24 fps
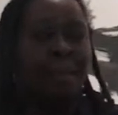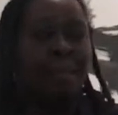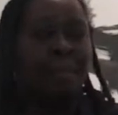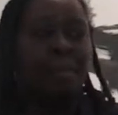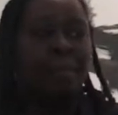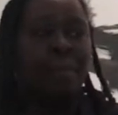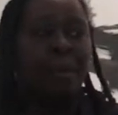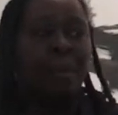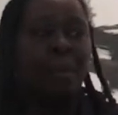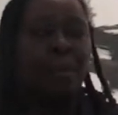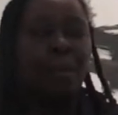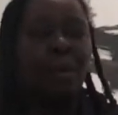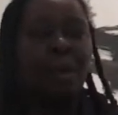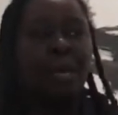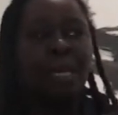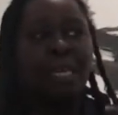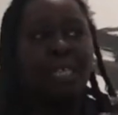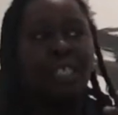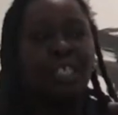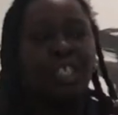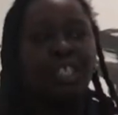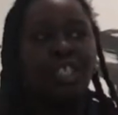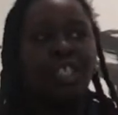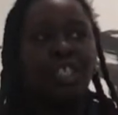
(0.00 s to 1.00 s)
My work
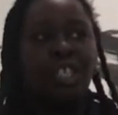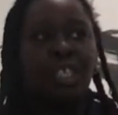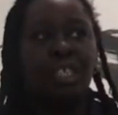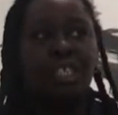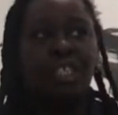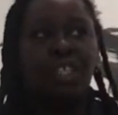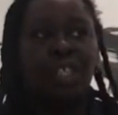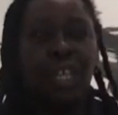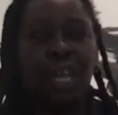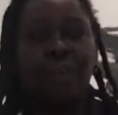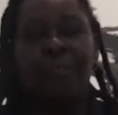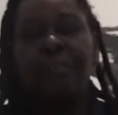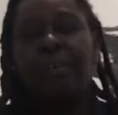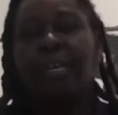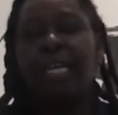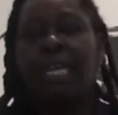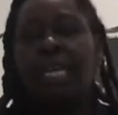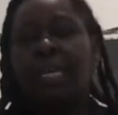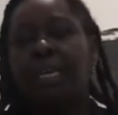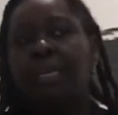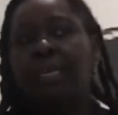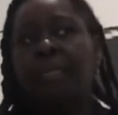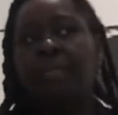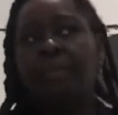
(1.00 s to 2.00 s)
is
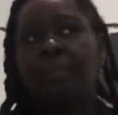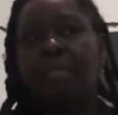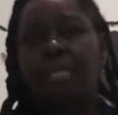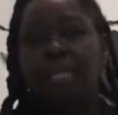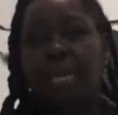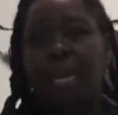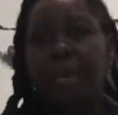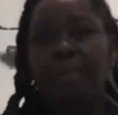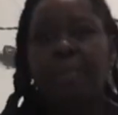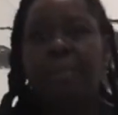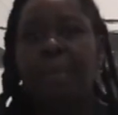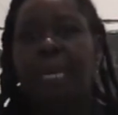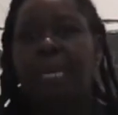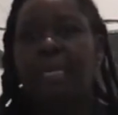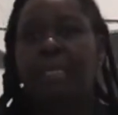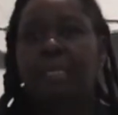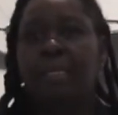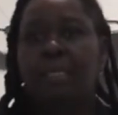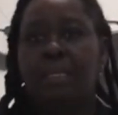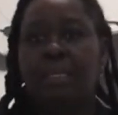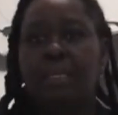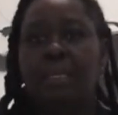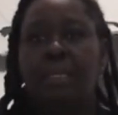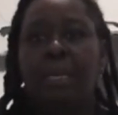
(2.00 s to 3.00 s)
generally
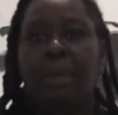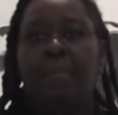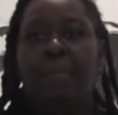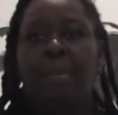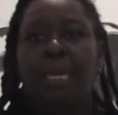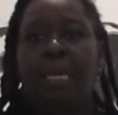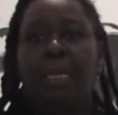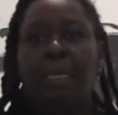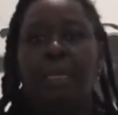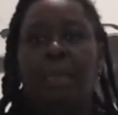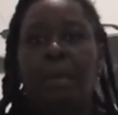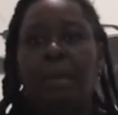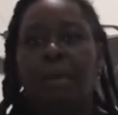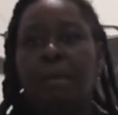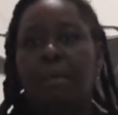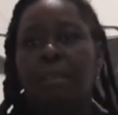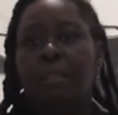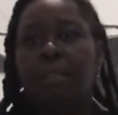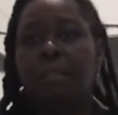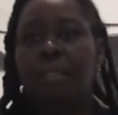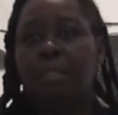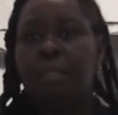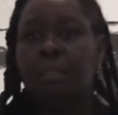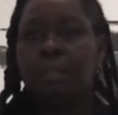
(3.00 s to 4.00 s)
site-based. I make
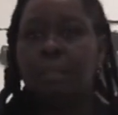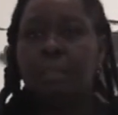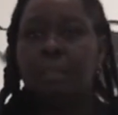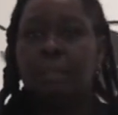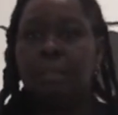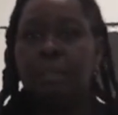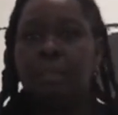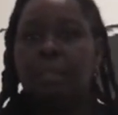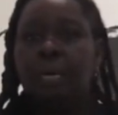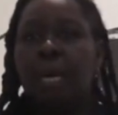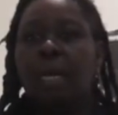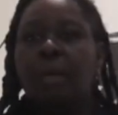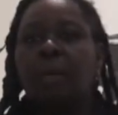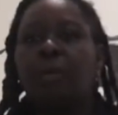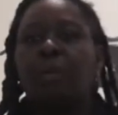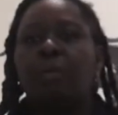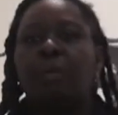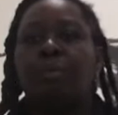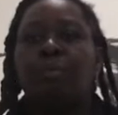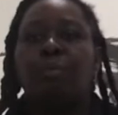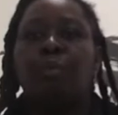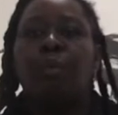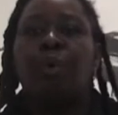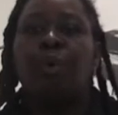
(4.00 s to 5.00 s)
large, I call
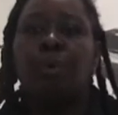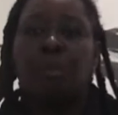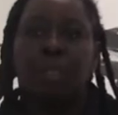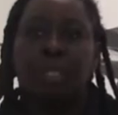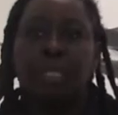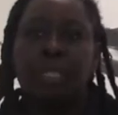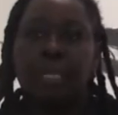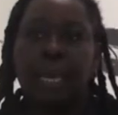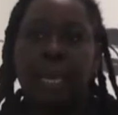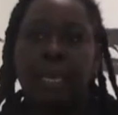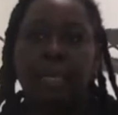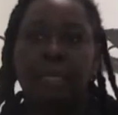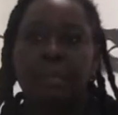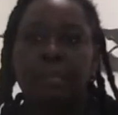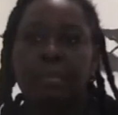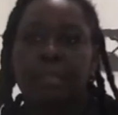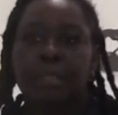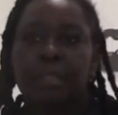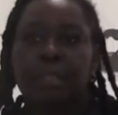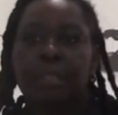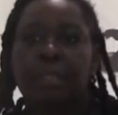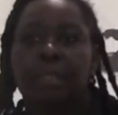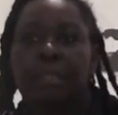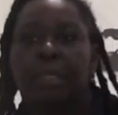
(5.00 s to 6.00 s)
them
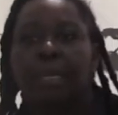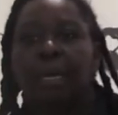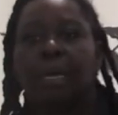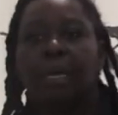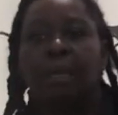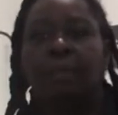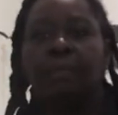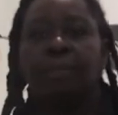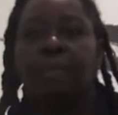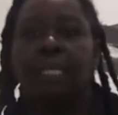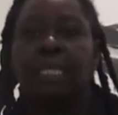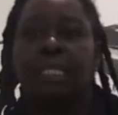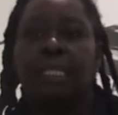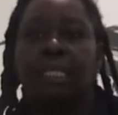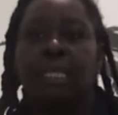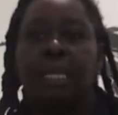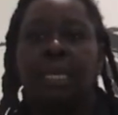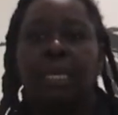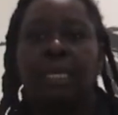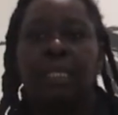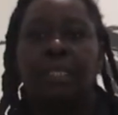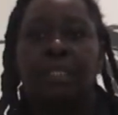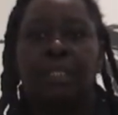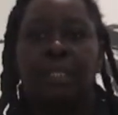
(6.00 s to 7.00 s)
wallscapes, kind of
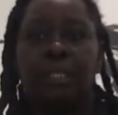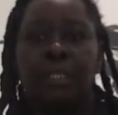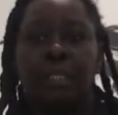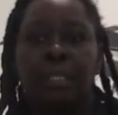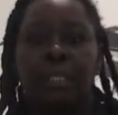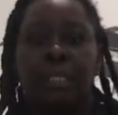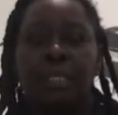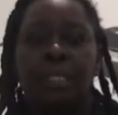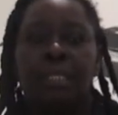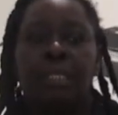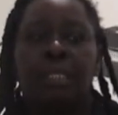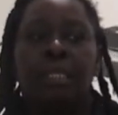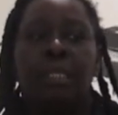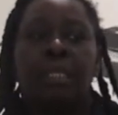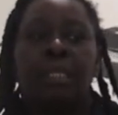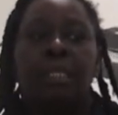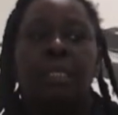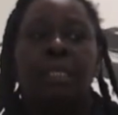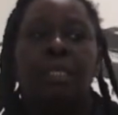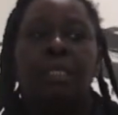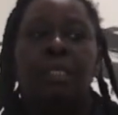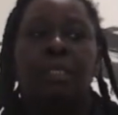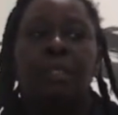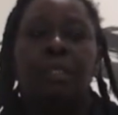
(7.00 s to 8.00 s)
installations,
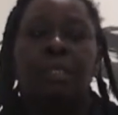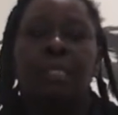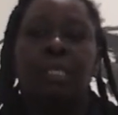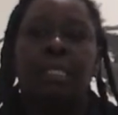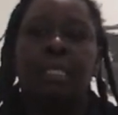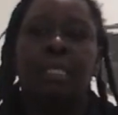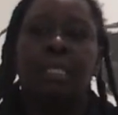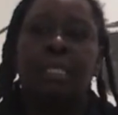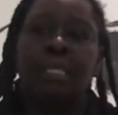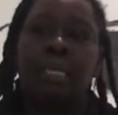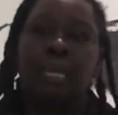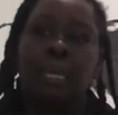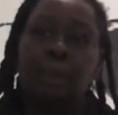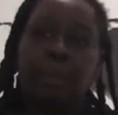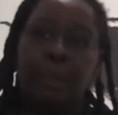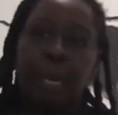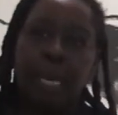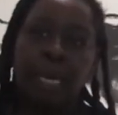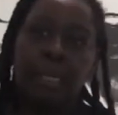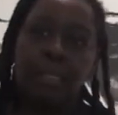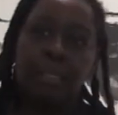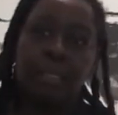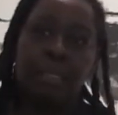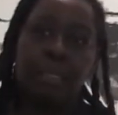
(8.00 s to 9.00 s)
using
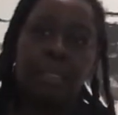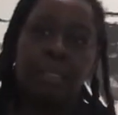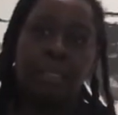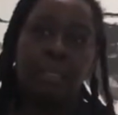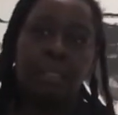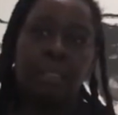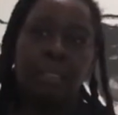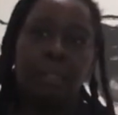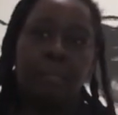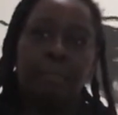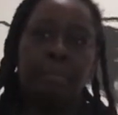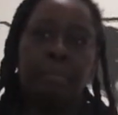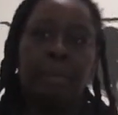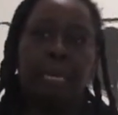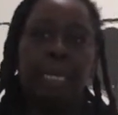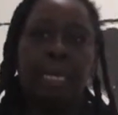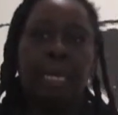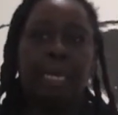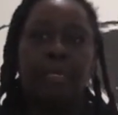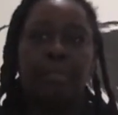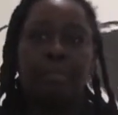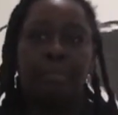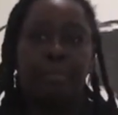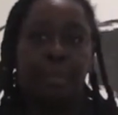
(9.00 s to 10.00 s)
silhouettes made
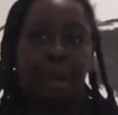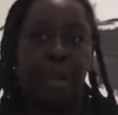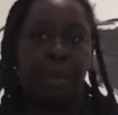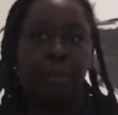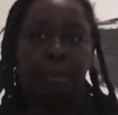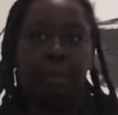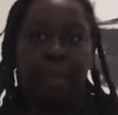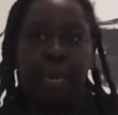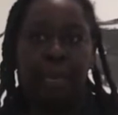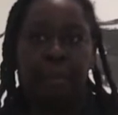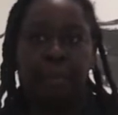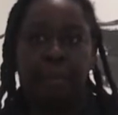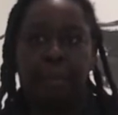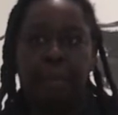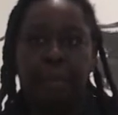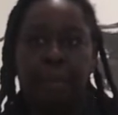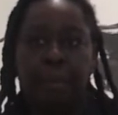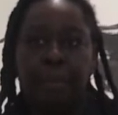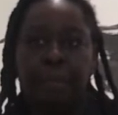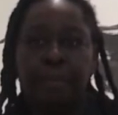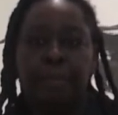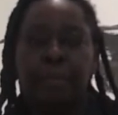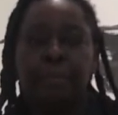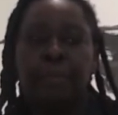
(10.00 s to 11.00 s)
out of brown
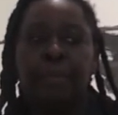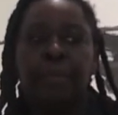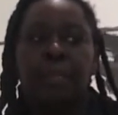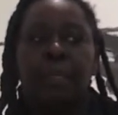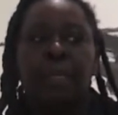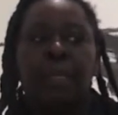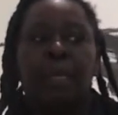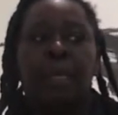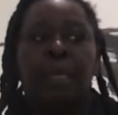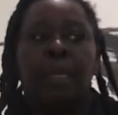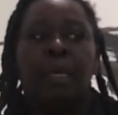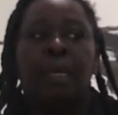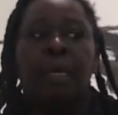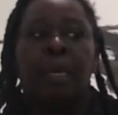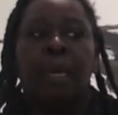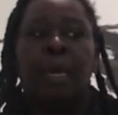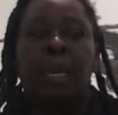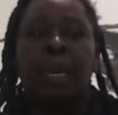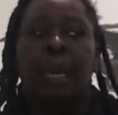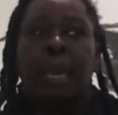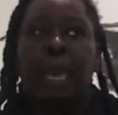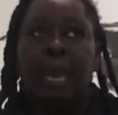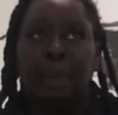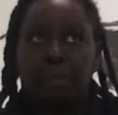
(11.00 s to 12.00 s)
paper.
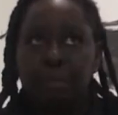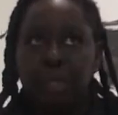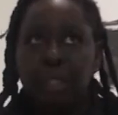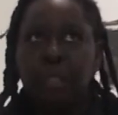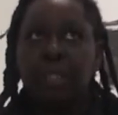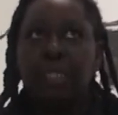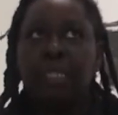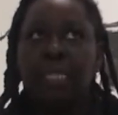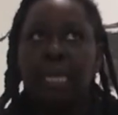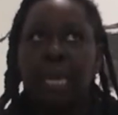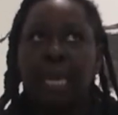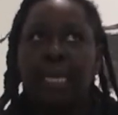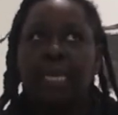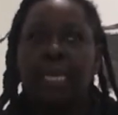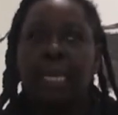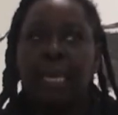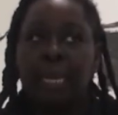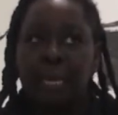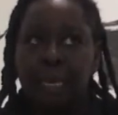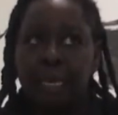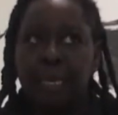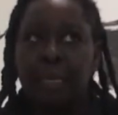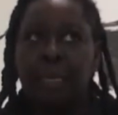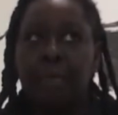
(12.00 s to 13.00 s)
And I am doing that
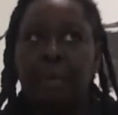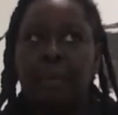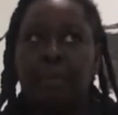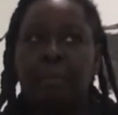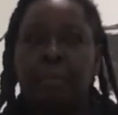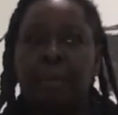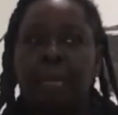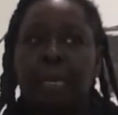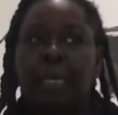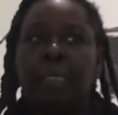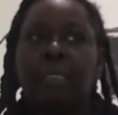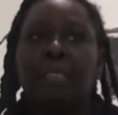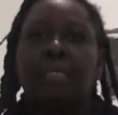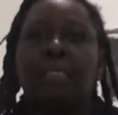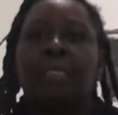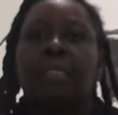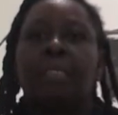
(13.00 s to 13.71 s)
here, but